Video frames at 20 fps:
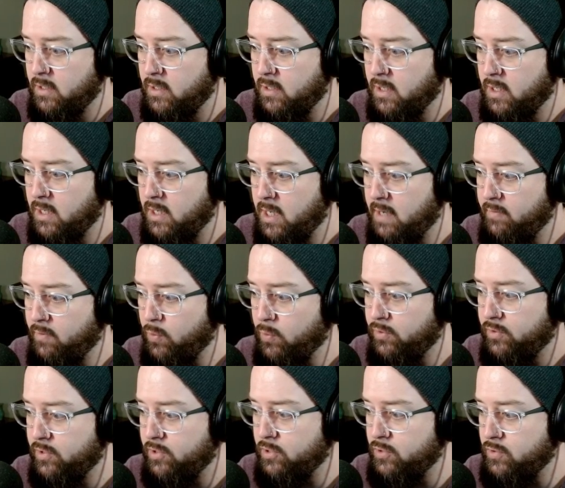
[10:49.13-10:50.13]
Cadaver
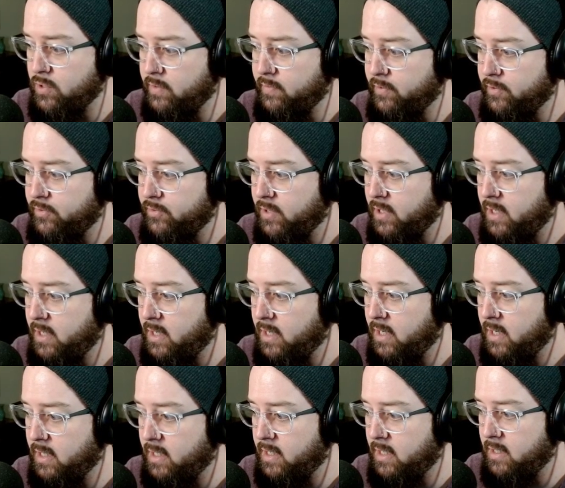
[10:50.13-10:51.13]
was such a dreadful sight.
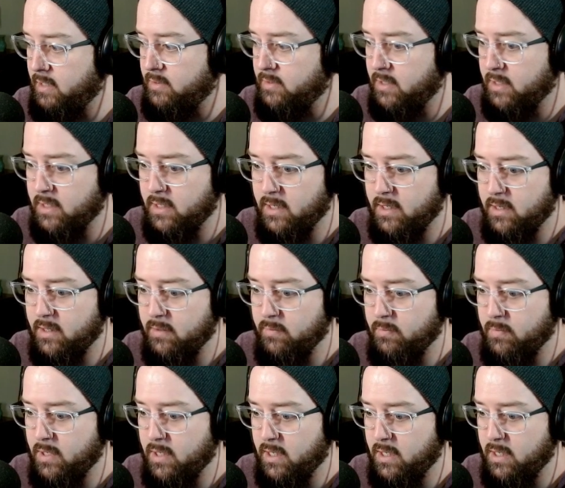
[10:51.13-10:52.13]
I can't take it out of
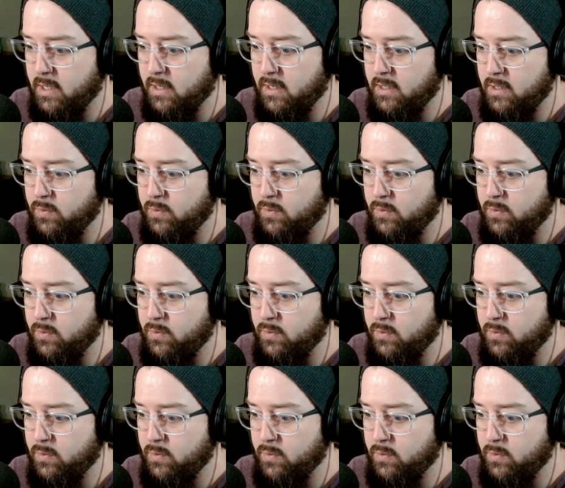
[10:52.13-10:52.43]
my head.